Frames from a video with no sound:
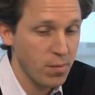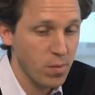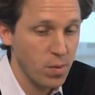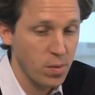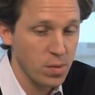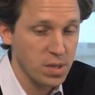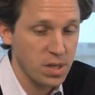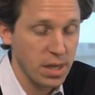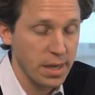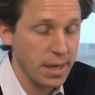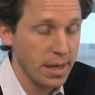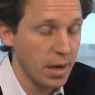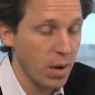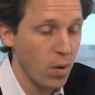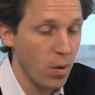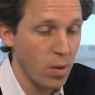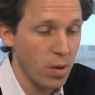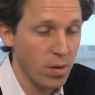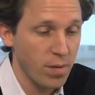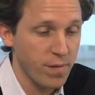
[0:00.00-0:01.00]
rules, and
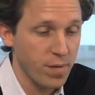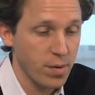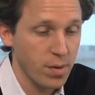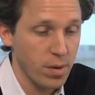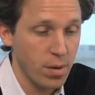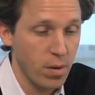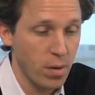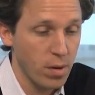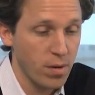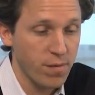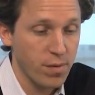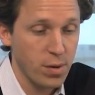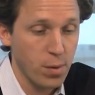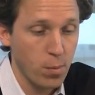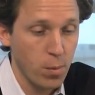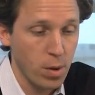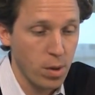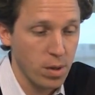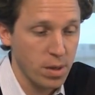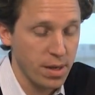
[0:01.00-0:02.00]
all over the
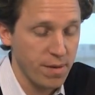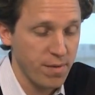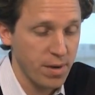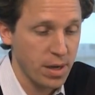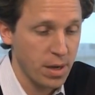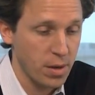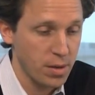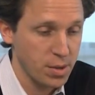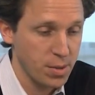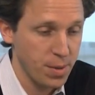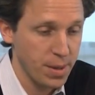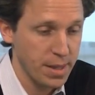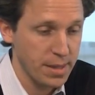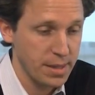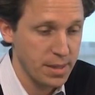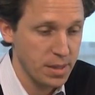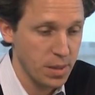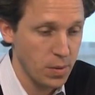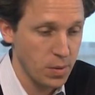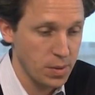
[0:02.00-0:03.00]
world, every country
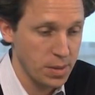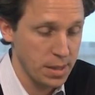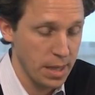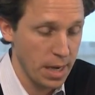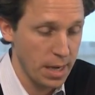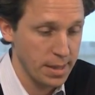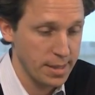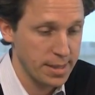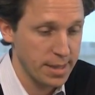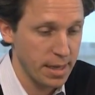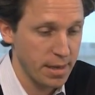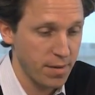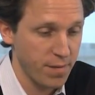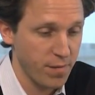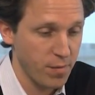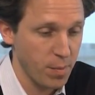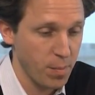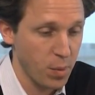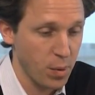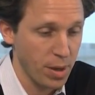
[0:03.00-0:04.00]
has its own set
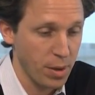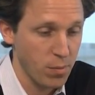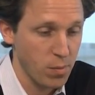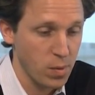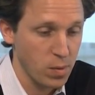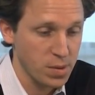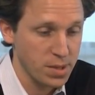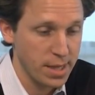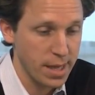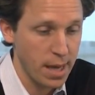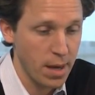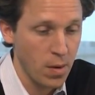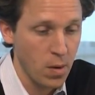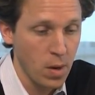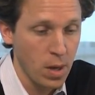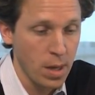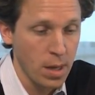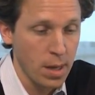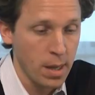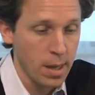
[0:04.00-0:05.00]
of reporting rules now.
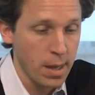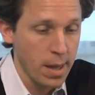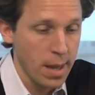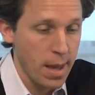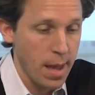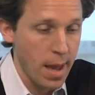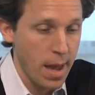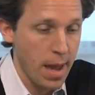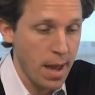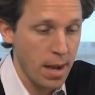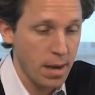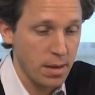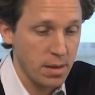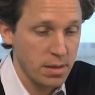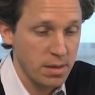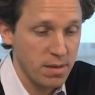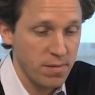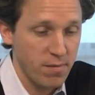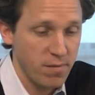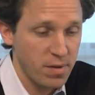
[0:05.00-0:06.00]

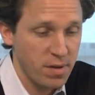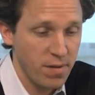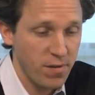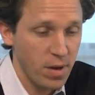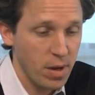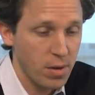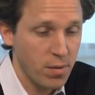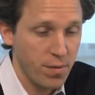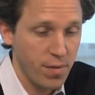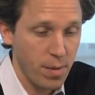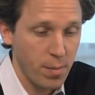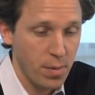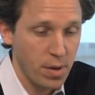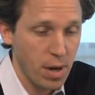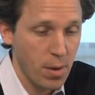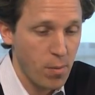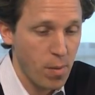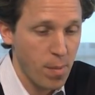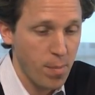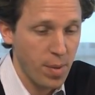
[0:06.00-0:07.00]
And definitely government
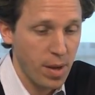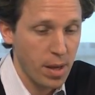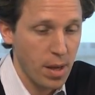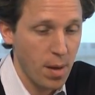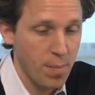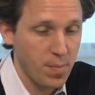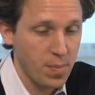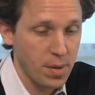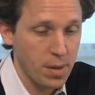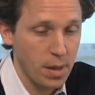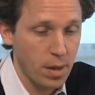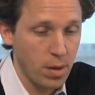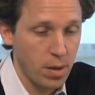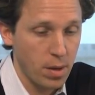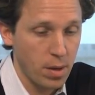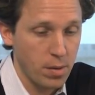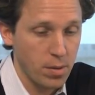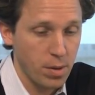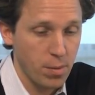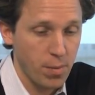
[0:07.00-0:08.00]
are ramping up
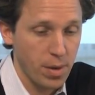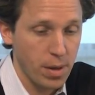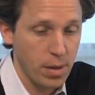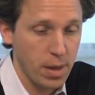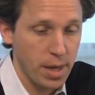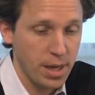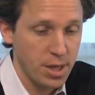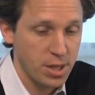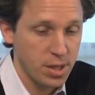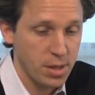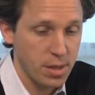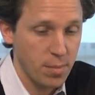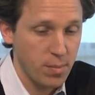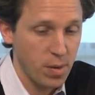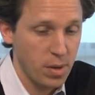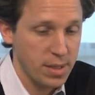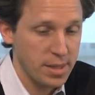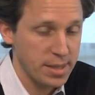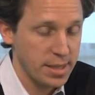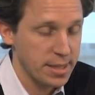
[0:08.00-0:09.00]
on the regulation and
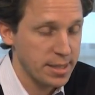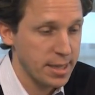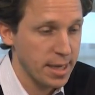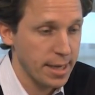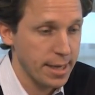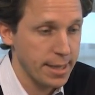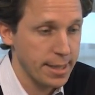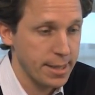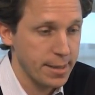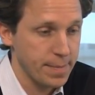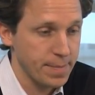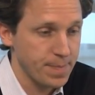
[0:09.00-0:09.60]
policy side.